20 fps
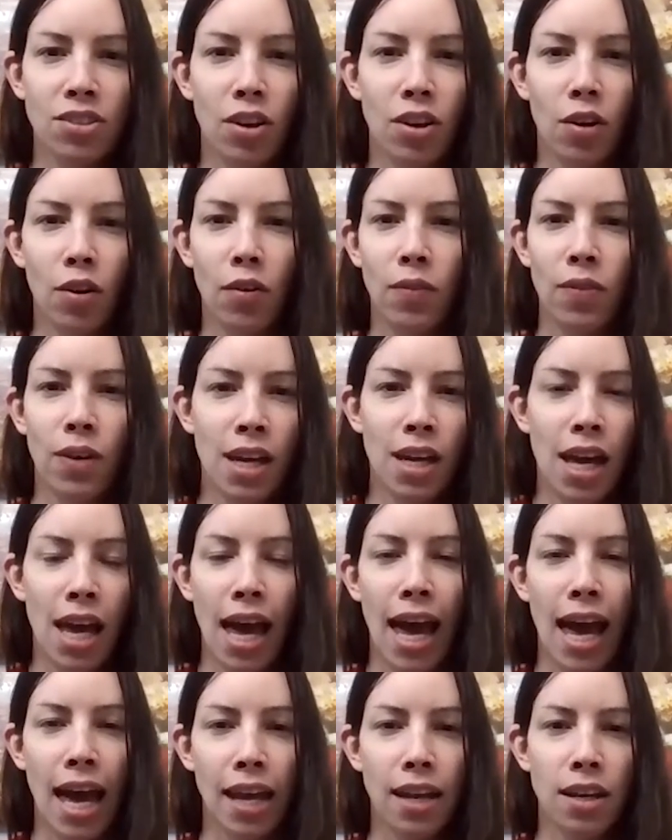So,
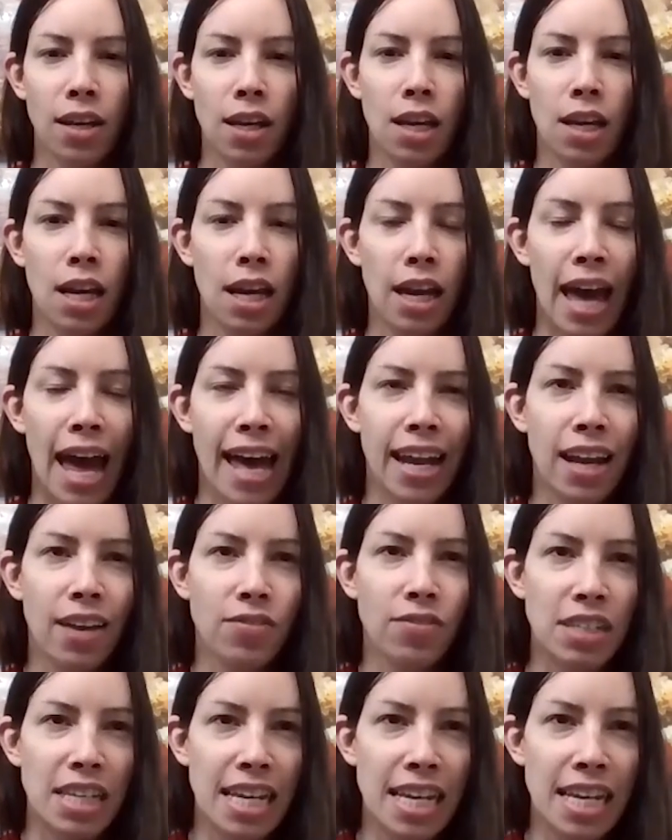and
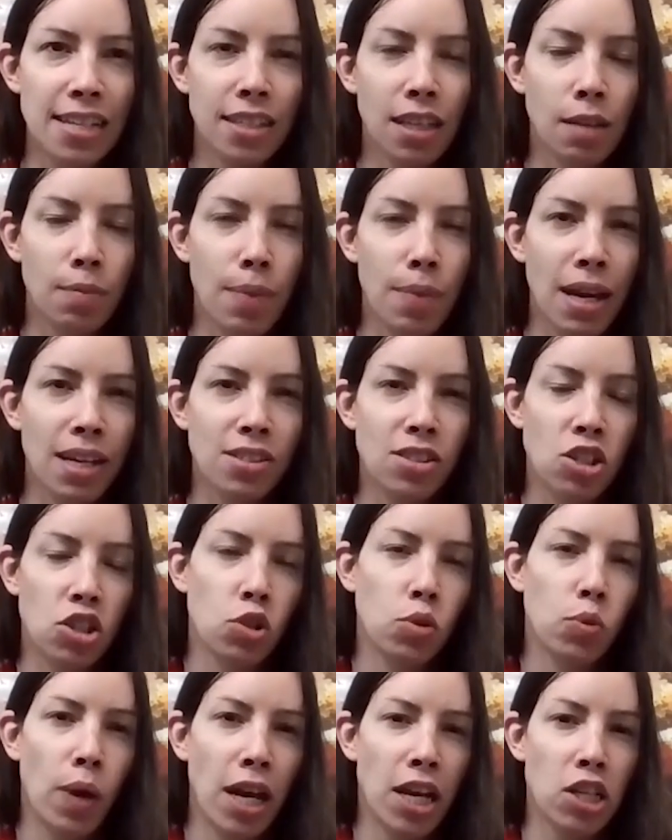NFTs can make a
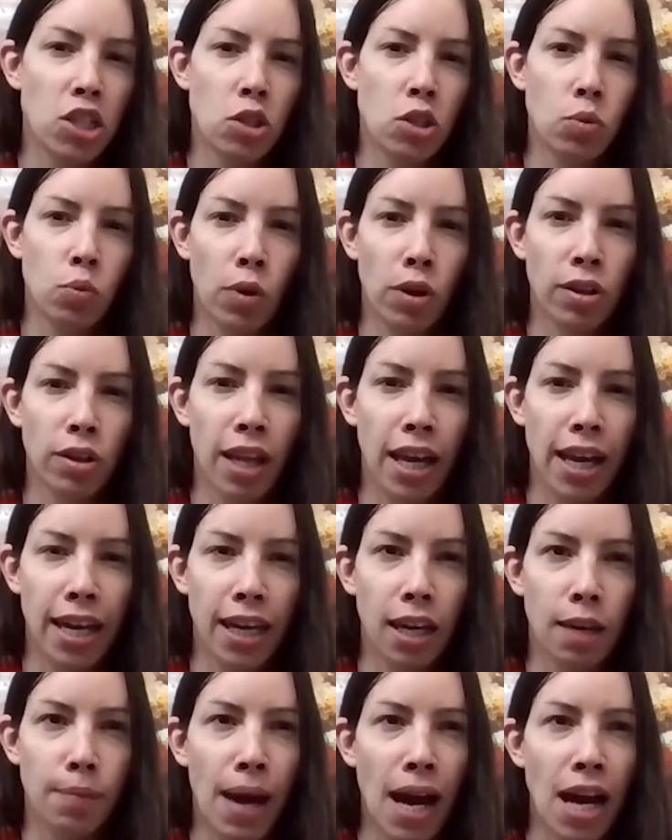situation where,
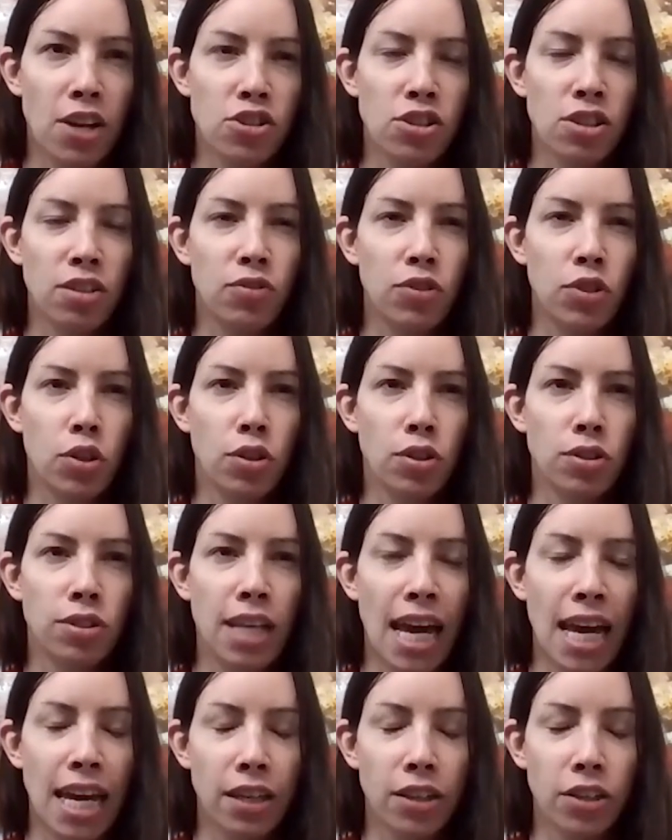like, imagine if you
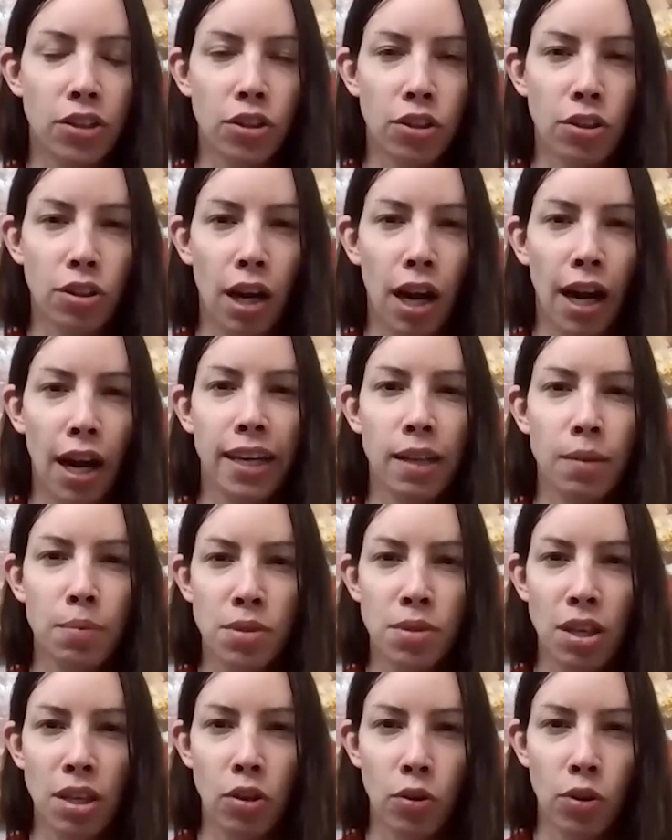could take your
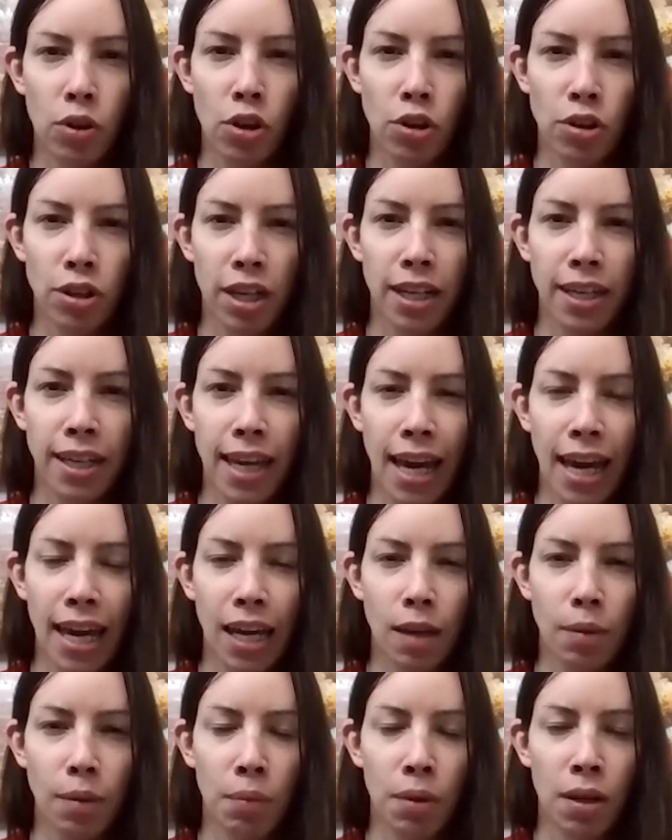items that you earn in a
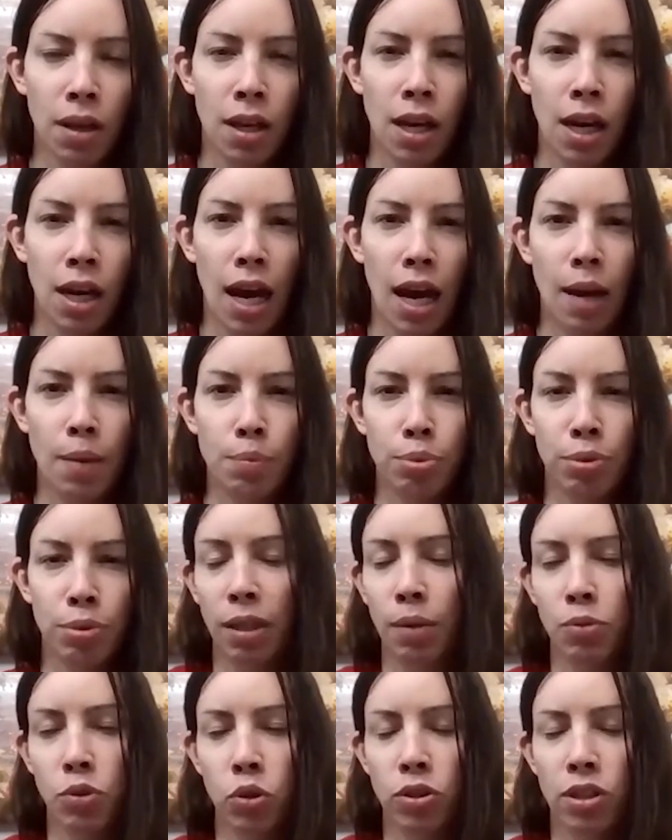game and
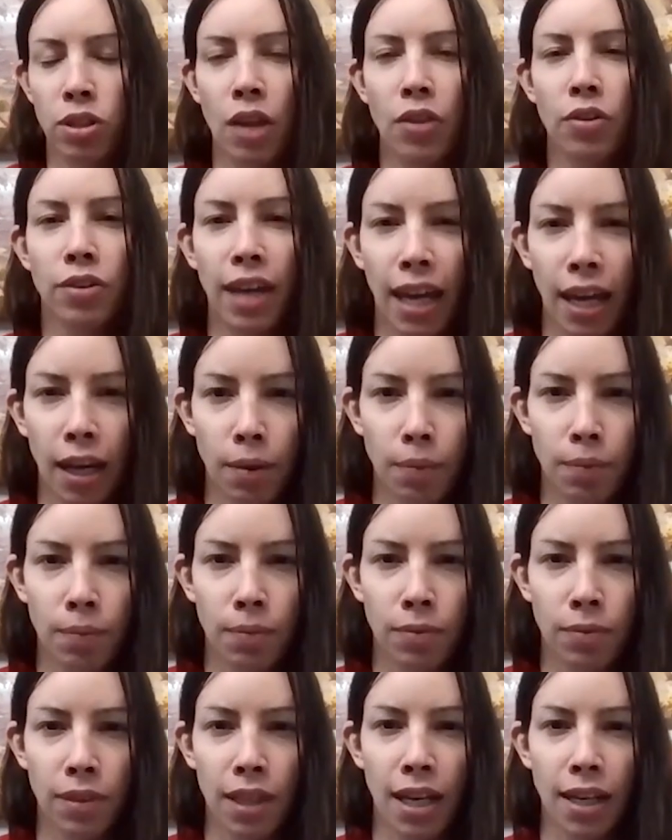bring them to another
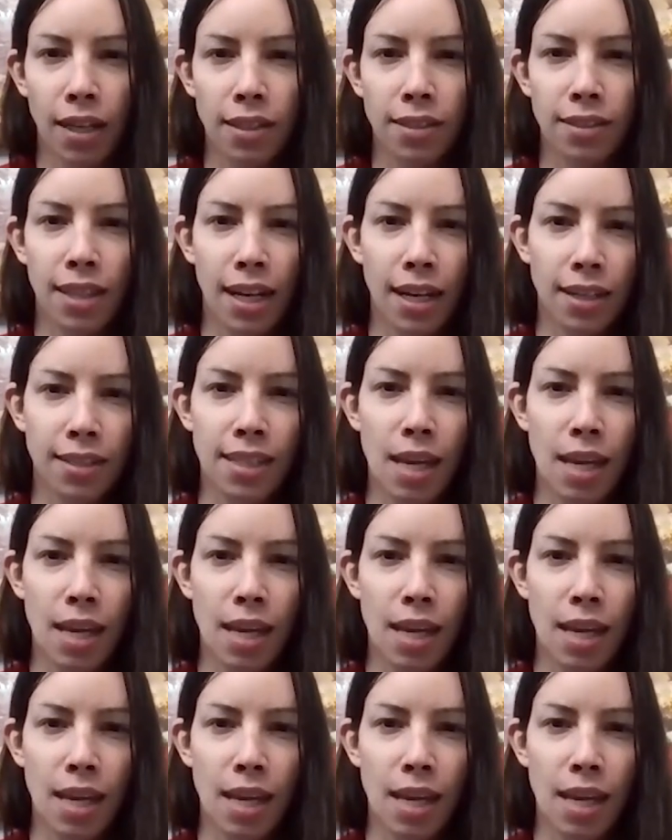game that